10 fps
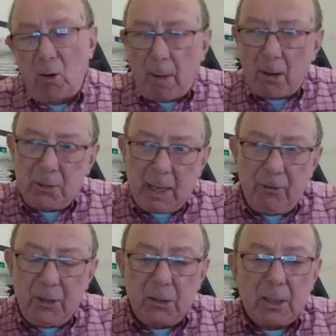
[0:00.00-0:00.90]
of almost
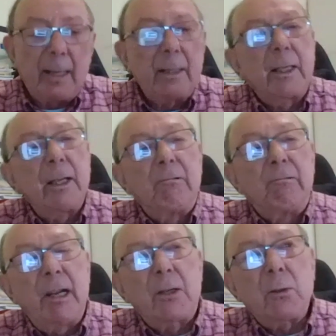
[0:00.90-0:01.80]
every state, the
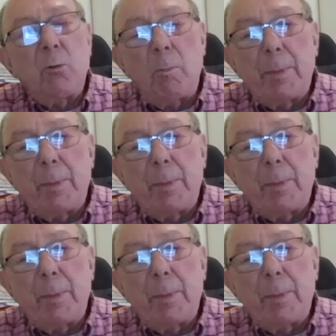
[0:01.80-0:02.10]
original